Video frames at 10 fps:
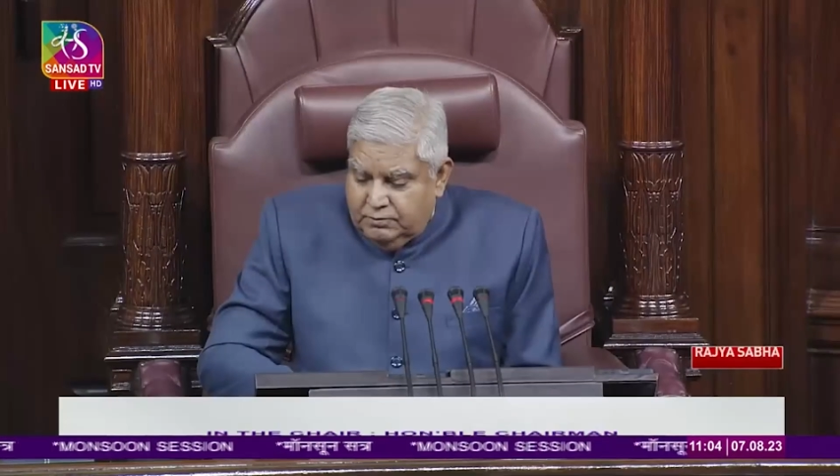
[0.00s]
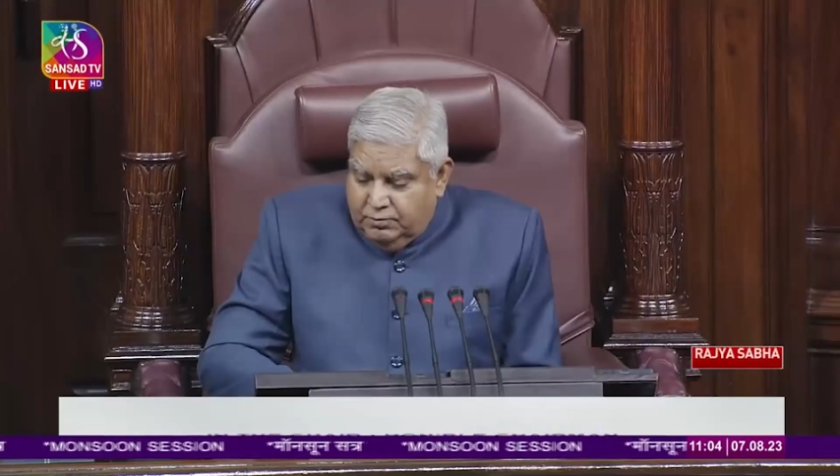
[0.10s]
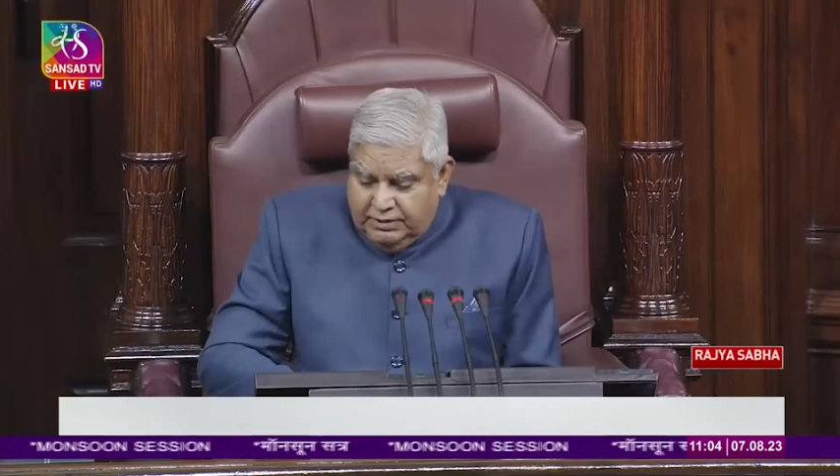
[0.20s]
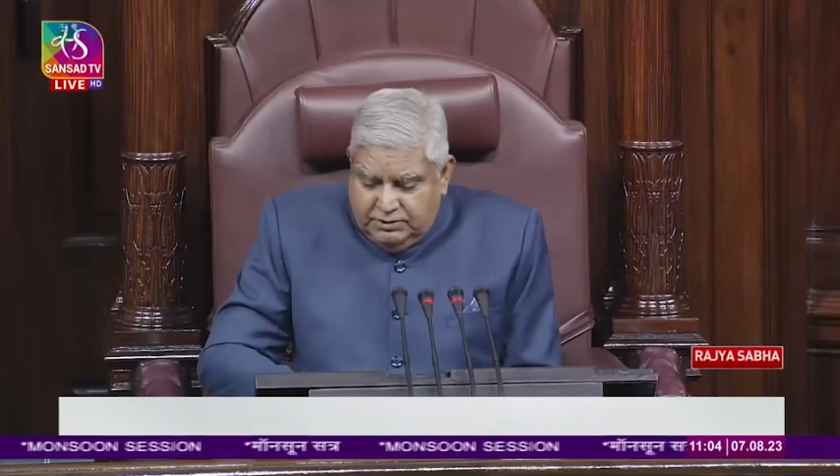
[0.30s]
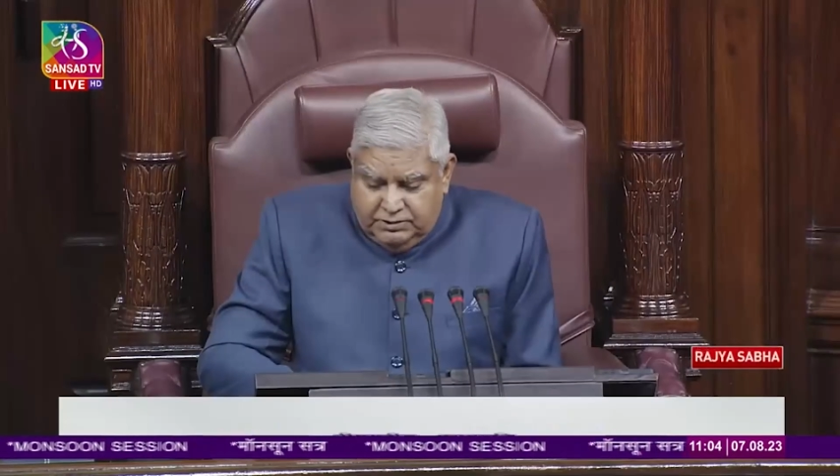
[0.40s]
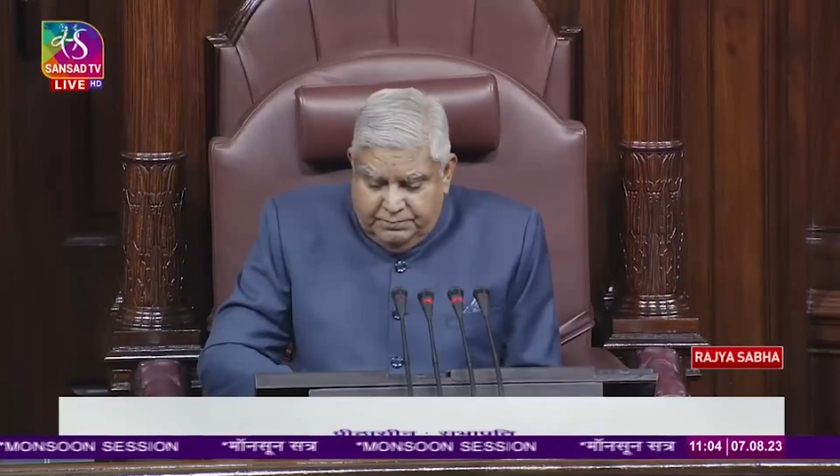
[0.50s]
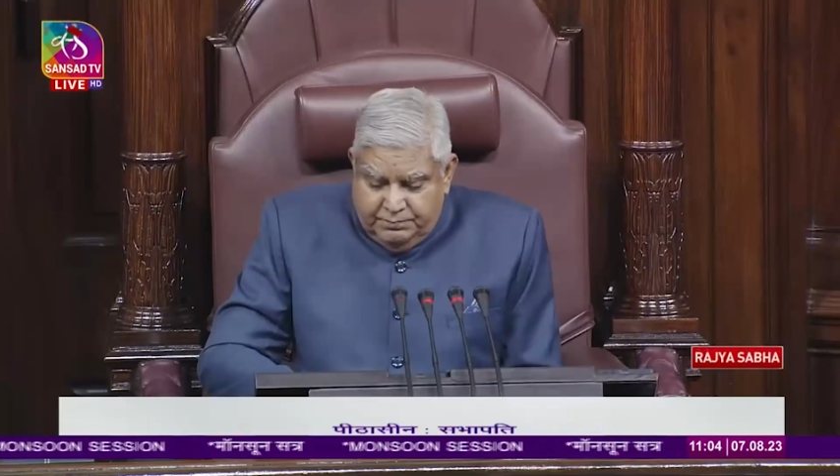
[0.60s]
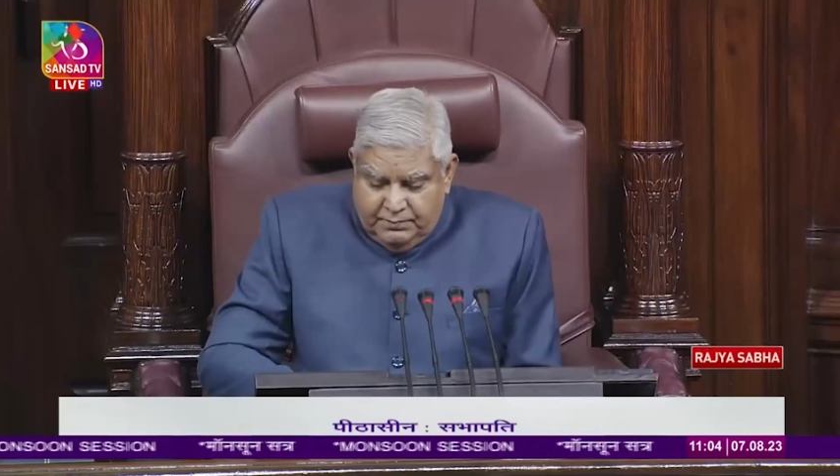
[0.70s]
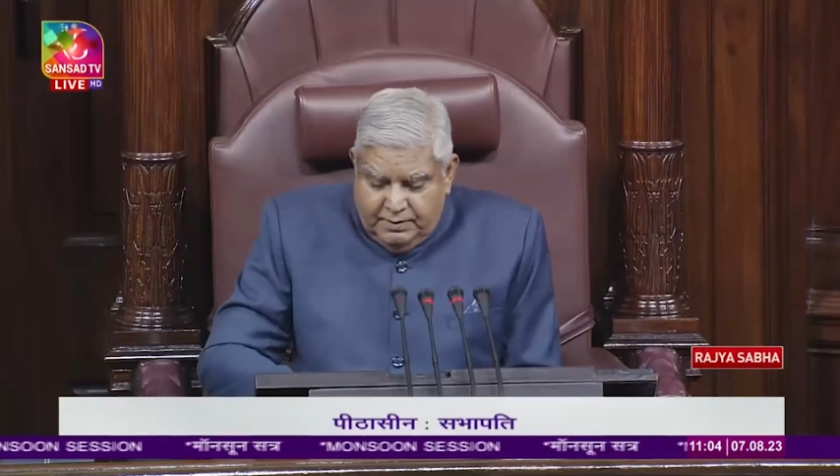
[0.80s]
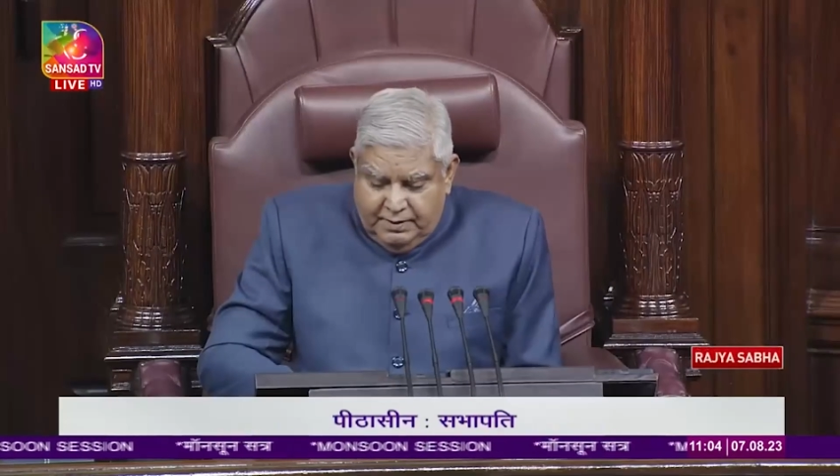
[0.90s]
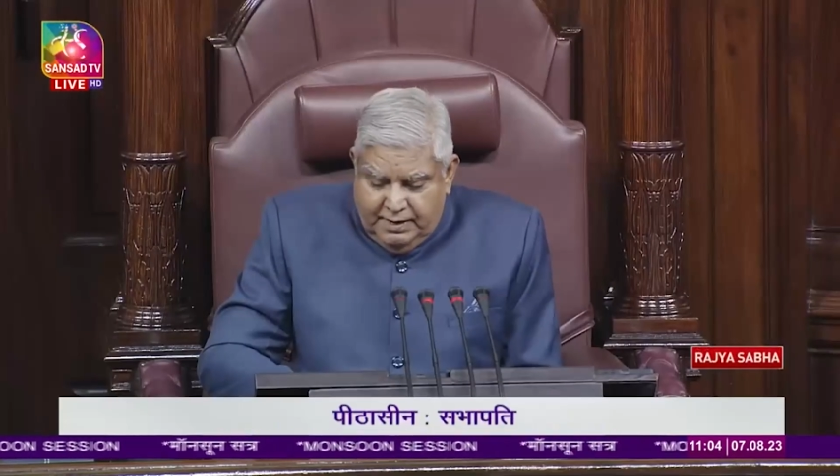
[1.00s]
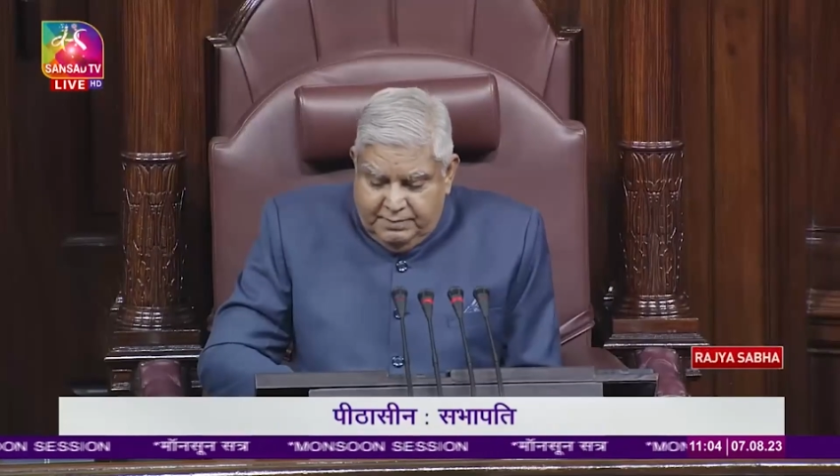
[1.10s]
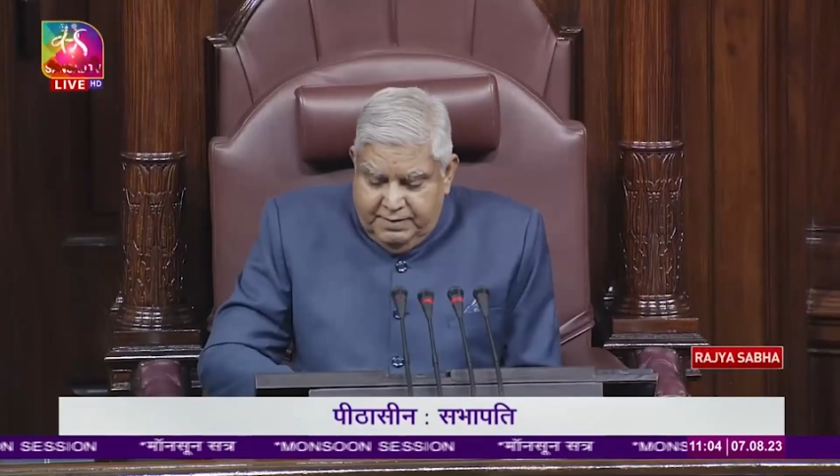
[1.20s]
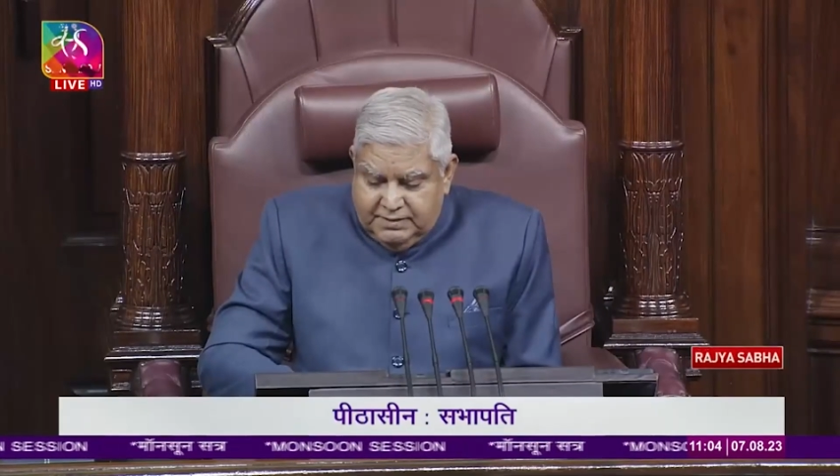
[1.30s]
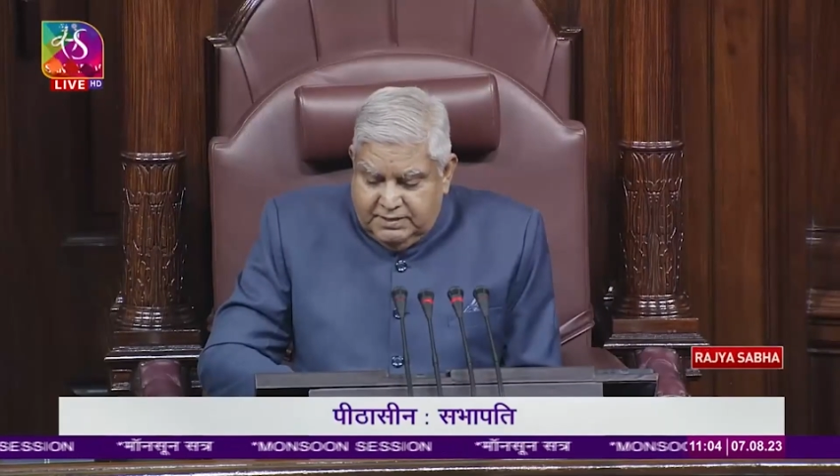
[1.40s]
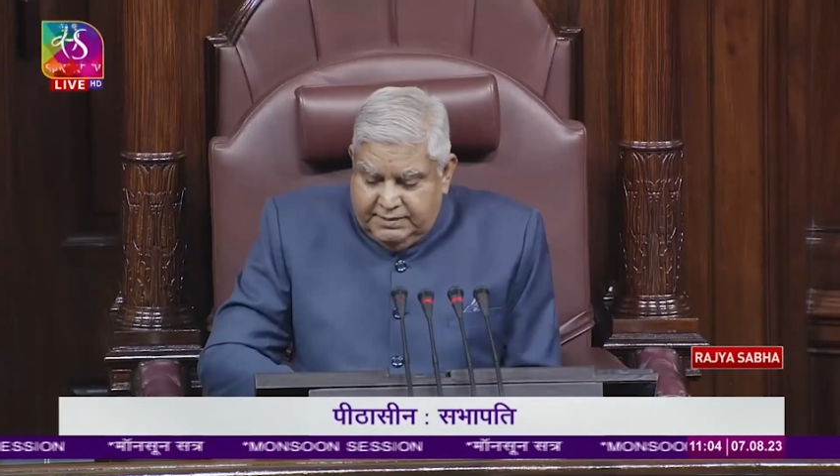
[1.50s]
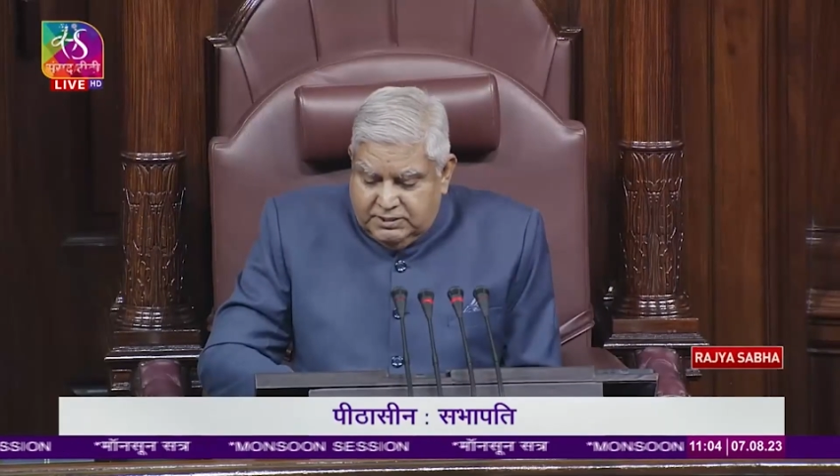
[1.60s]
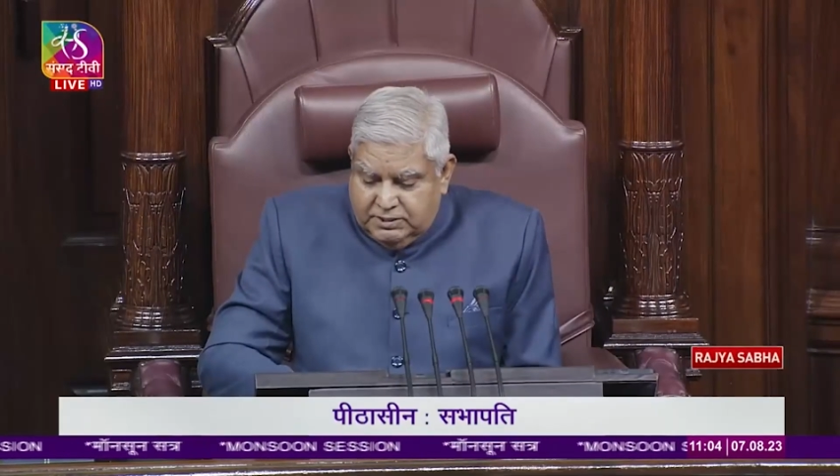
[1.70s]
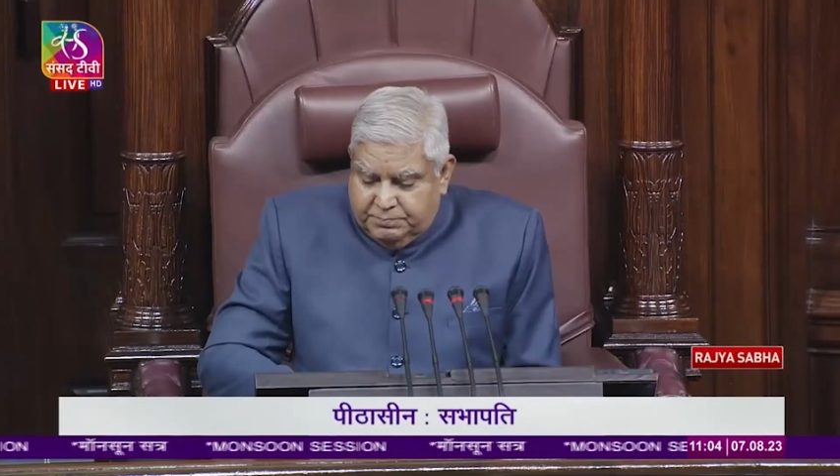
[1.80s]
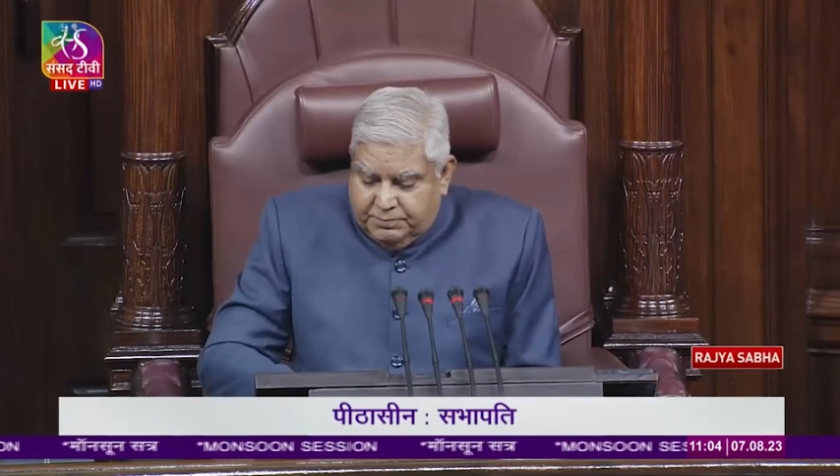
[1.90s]
laurels and make the
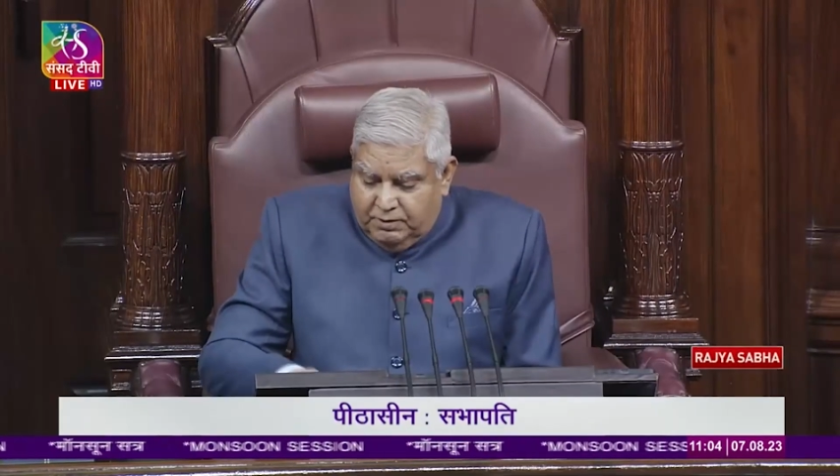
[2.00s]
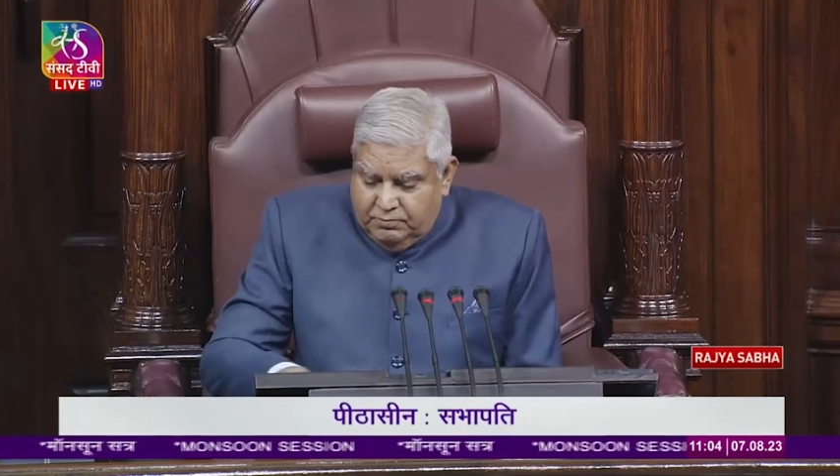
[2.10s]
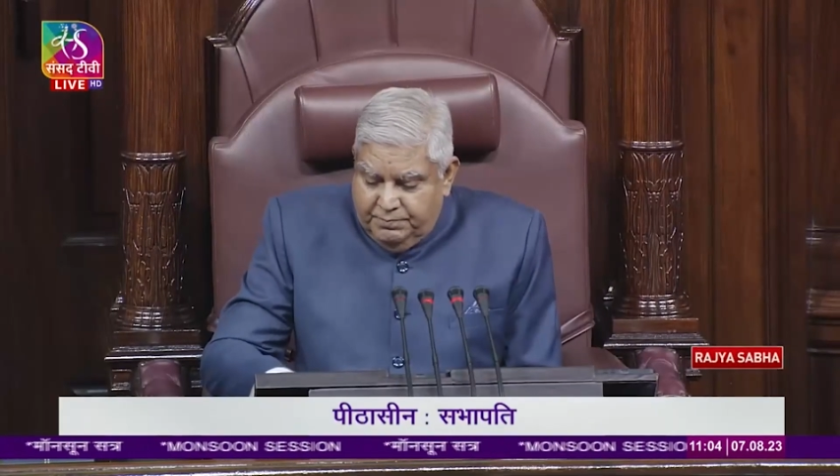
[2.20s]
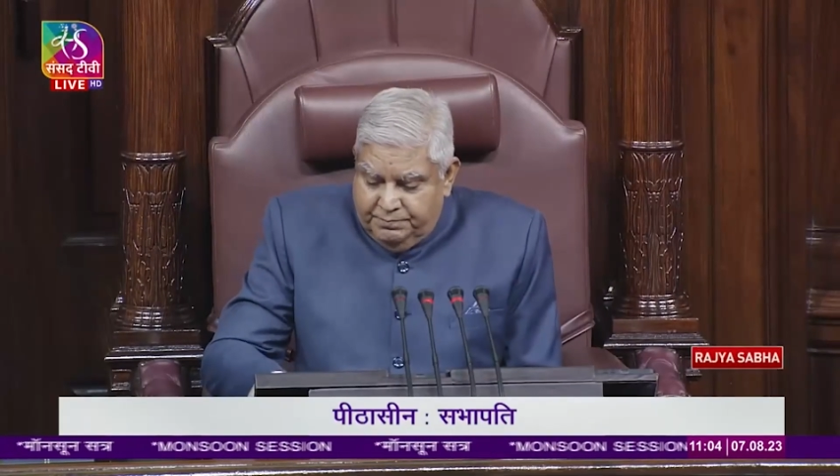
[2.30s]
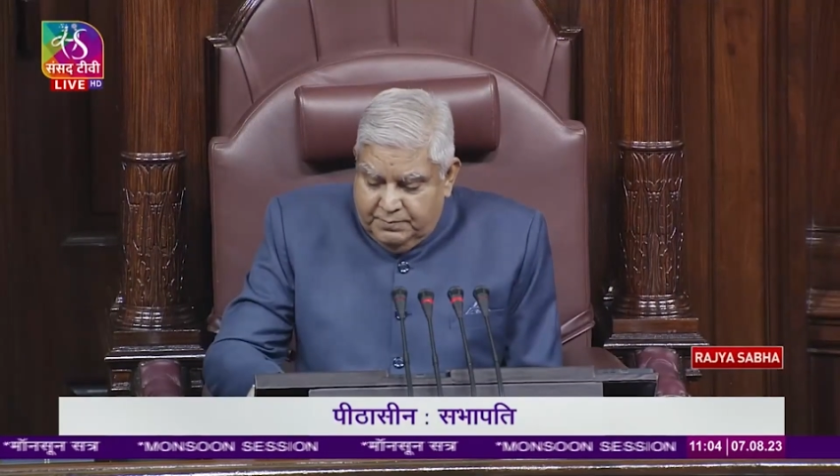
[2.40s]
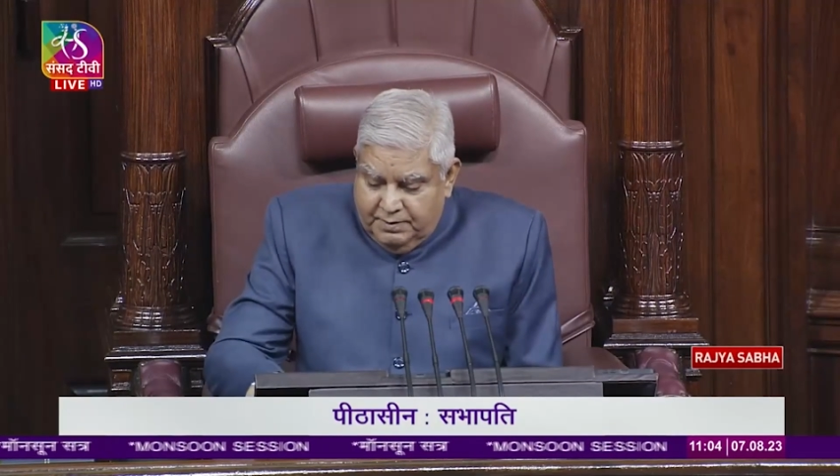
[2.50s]
nation proud